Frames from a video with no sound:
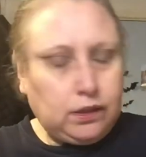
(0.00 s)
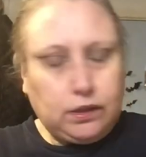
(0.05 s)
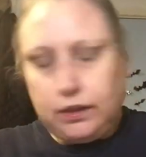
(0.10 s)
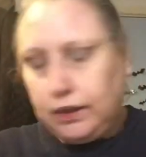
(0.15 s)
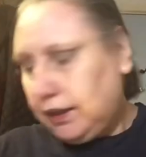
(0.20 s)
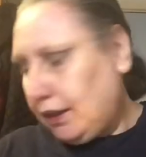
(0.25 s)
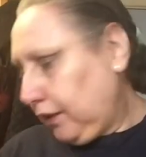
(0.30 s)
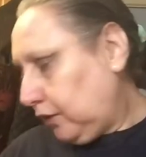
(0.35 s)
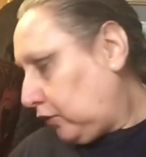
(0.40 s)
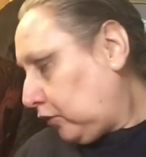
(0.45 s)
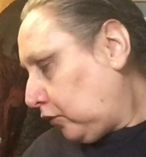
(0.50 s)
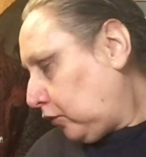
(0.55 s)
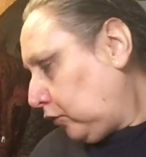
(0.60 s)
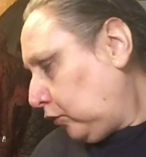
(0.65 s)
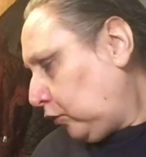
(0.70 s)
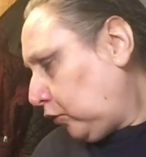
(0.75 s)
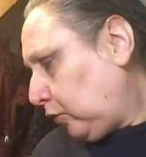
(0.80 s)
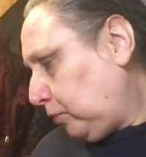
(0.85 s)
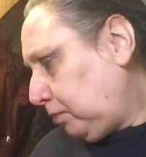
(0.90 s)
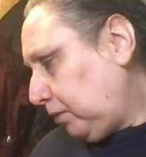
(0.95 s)
It's
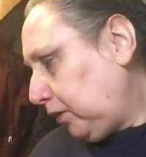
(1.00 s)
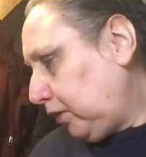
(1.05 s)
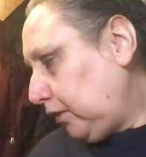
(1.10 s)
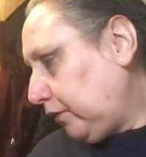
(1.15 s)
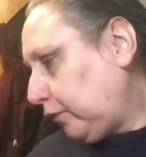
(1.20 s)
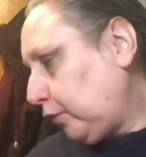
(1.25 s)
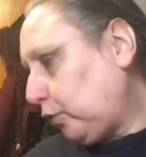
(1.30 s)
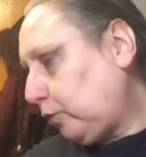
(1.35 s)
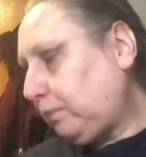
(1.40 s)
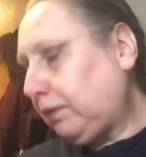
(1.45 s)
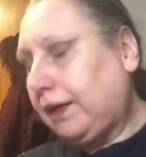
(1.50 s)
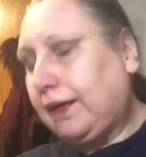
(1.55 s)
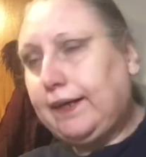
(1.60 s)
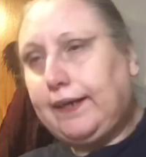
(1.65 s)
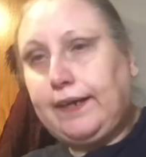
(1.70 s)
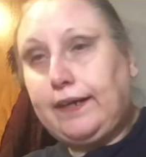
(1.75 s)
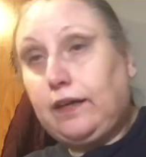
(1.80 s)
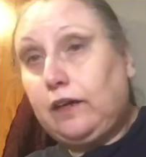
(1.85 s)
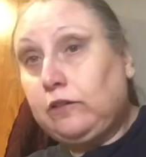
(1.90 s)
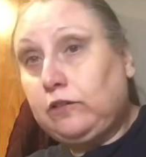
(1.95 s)
such a beautiful
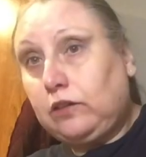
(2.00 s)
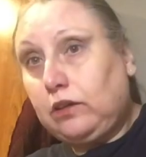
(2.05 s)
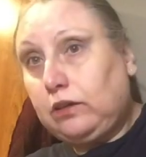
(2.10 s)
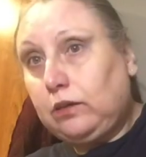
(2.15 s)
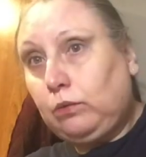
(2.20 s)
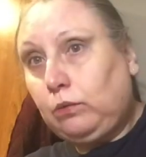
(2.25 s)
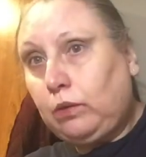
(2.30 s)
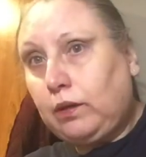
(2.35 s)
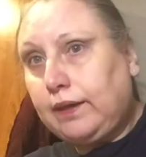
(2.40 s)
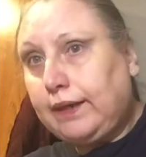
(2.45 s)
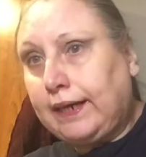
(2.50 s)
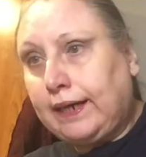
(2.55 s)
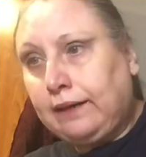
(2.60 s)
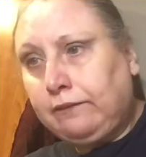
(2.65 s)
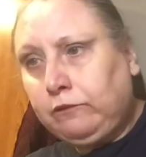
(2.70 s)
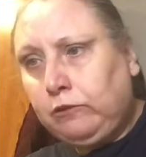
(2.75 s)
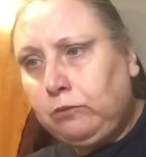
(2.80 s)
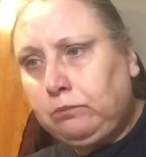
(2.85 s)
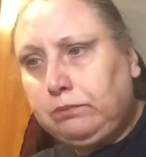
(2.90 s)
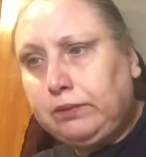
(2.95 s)
palette. I don't know why I
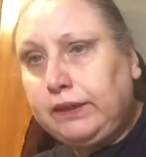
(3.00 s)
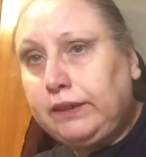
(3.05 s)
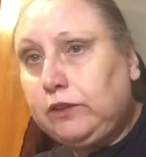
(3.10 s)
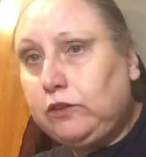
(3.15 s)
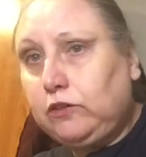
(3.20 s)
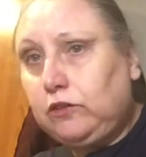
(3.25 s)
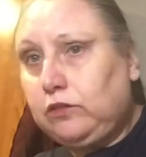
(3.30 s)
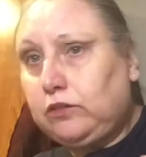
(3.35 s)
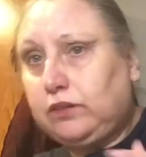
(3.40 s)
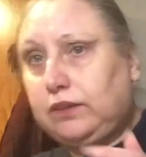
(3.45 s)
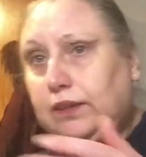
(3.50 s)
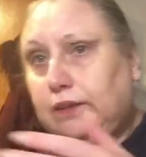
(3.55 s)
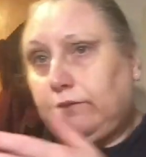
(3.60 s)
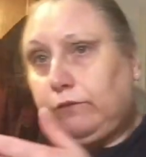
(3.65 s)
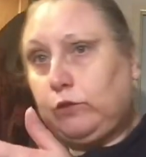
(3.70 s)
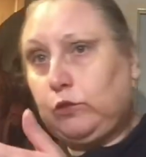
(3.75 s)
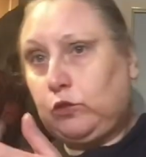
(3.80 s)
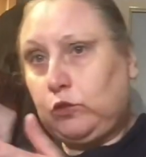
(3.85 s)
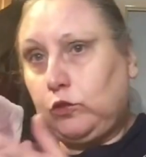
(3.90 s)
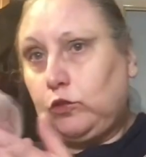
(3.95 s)
haven't been using it
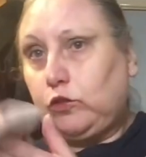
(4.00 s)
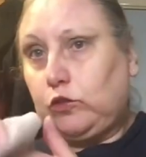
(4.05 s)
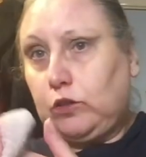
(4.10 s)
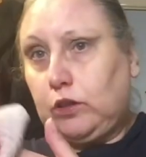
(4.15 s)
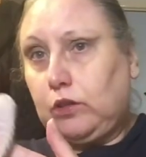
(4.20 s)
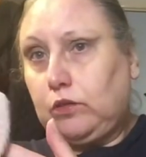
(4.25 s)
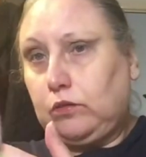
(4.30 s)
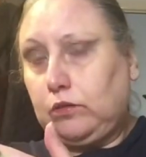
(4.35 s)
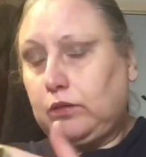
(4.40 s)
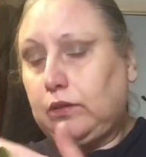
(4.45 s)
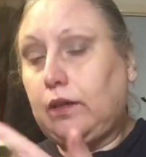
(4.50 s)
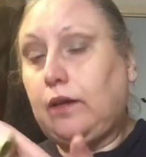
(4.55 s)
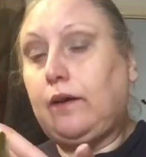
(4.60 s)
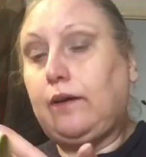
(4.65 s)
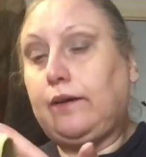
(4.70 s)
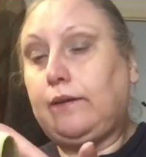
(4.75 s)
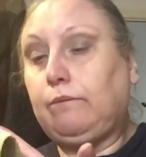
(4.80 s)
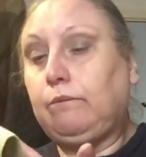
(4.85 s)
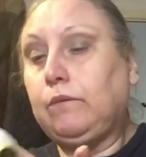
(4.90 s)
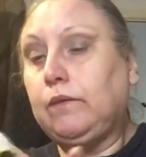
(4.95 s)
for such a long
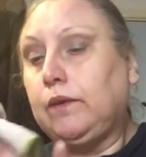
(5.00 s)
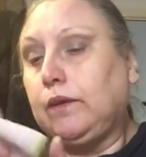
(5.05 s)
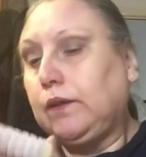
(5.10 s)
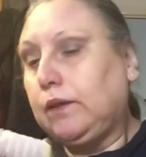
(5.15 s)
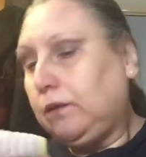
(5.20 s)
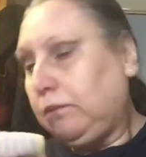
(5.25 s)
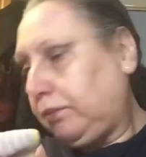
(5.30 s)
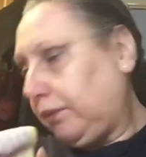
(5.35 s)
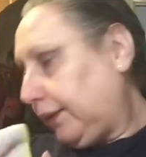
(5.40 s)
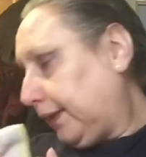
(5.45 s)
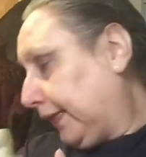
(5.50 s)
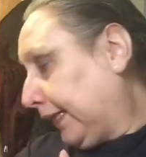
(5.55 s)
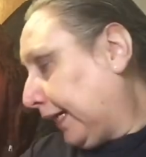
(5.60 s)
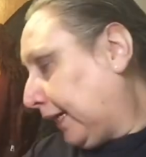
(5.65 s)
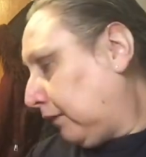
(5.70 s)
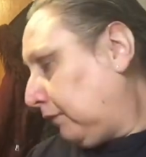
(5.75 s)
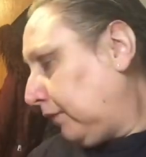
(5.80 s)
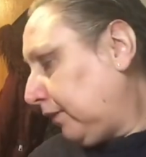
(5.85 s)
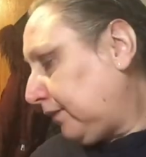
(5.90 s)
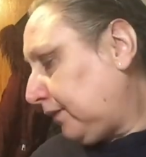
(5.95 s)
time, but
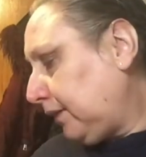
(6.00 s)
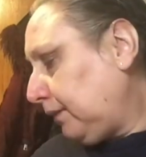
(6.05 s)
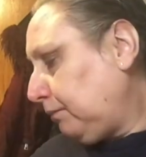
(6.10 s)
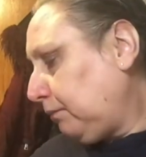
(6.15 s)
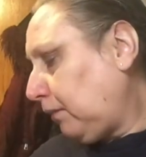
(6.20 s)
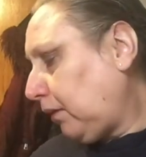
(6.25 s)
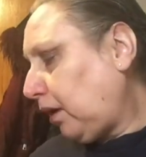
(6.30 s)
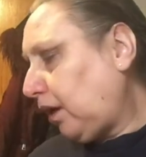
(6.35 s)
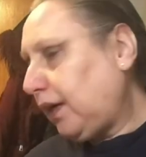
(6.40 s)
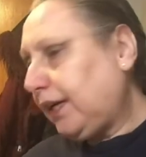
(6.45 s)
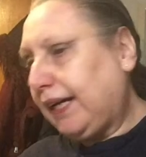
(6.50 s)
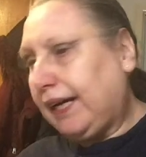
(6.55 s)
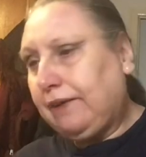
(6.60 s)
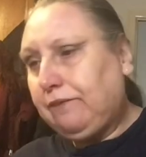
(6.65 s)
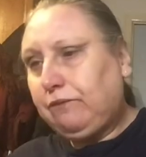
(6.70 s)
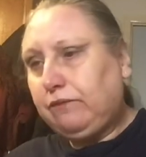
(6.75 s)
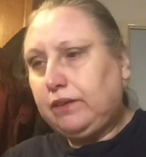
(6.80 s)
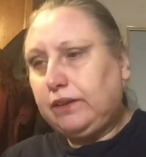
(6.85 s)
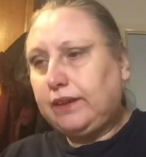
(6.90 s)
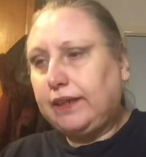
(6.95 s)
now it's in my
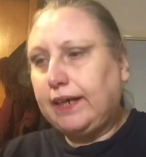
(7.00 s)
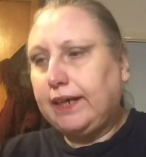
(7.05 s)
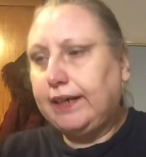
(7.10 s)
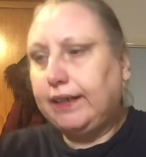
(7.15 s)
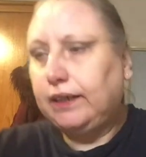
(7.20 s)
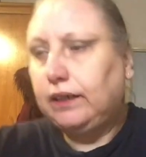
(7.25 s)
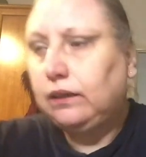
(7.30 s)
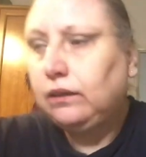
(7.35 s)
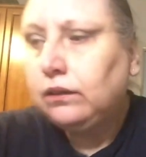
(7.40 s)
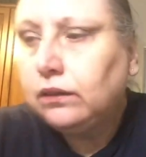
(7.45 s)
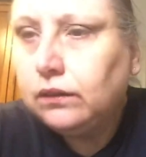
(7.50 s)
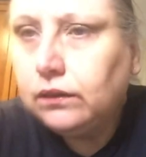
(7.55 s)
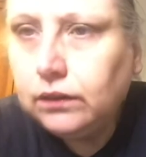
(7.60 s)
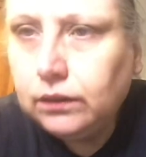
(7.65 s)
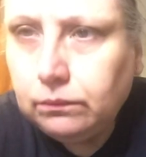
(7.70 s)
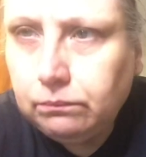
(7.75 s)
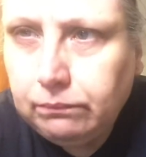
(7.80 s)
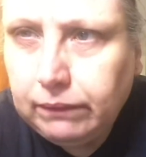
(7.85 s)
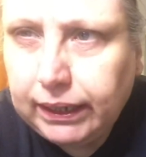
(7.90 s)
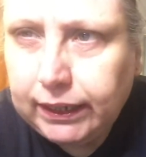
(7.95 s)
everyday
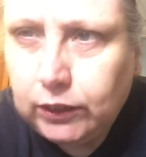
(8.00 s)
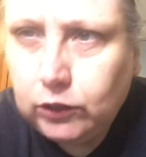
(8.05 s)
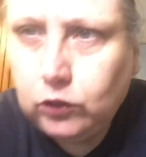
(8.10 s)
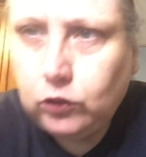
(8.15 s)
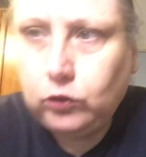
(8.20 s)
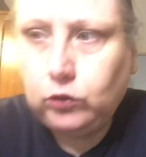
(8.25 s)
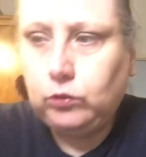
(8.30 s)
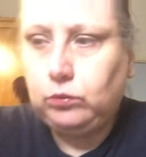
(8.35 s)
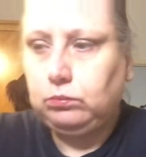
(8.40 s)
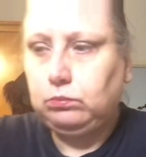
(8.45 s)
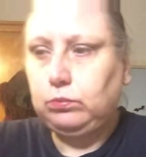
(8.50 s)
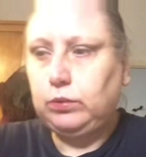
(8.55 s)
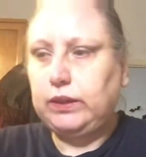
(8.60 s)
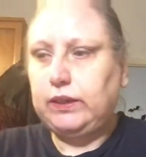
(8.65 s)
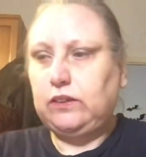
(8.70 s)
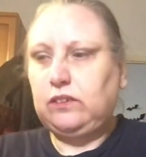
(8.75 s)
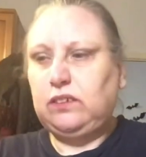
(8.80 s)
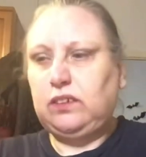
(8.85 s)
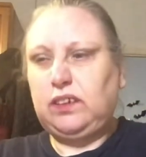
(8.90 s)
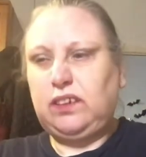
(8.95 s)
makeup,
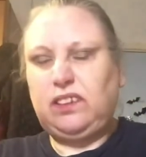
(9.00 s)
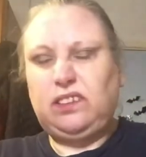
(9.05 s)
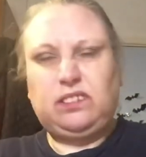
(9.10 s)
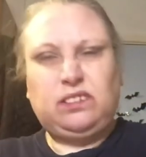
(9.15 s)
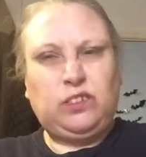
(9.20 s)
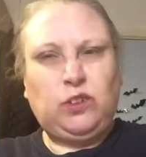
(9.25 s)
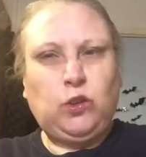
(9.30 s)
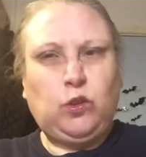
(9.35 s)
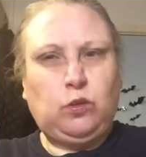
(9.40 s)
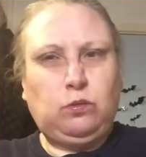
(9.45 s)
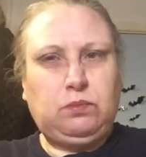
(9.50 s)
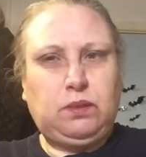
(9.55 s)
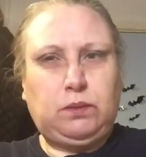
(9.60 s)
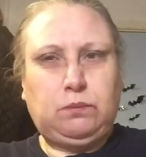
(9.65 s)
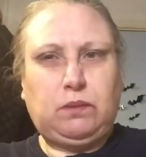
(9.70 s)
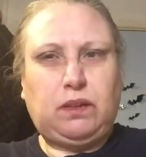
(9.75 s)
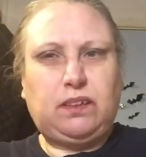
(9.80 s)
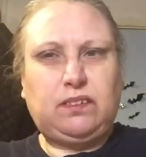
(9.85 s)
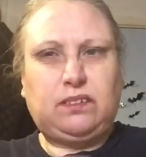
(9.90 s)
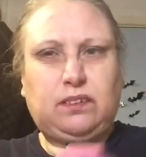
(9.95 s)
which is normally
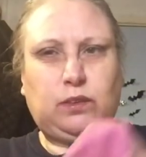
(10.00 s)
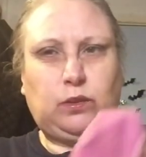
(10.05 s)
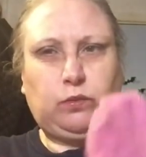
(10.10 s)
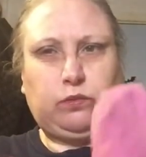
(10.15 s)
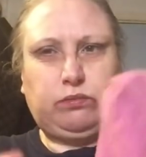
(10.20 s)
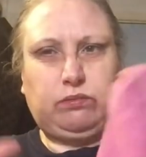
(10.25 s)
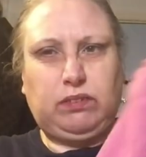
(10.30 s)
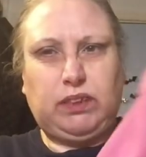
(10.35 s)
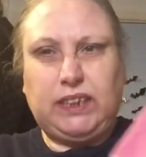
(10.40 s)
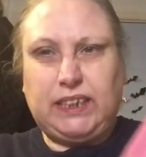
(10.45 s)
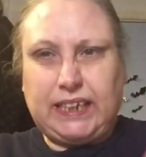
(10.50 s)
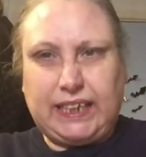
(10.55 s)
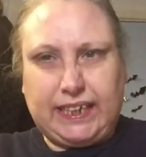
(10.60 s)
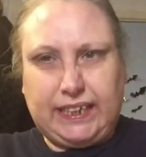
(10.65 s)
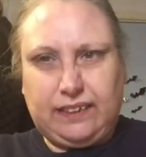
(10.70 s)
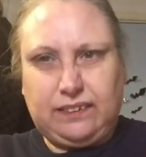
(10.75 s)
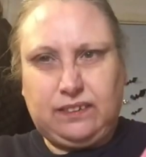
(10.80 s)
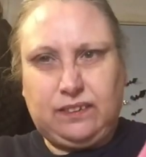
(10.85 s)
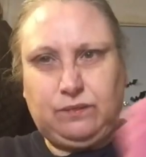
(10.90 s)
my silvery case.